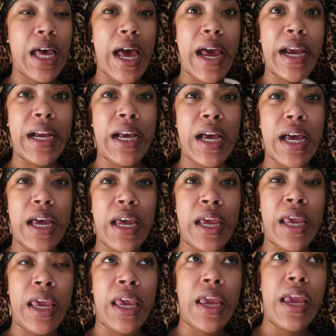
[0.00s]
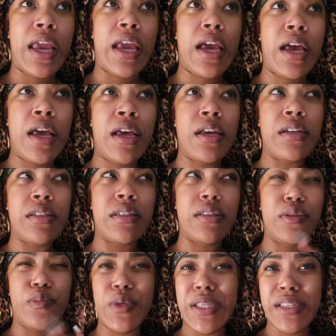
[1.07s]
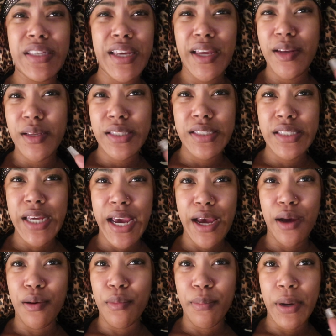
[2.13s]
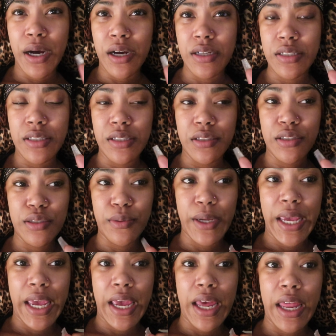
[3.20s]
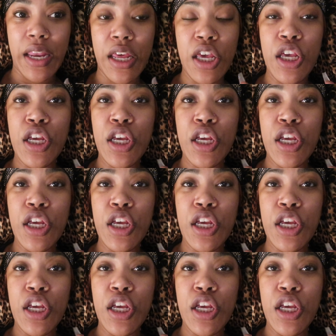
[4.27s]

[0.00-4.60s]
I got a Louisiana style pasta, so it had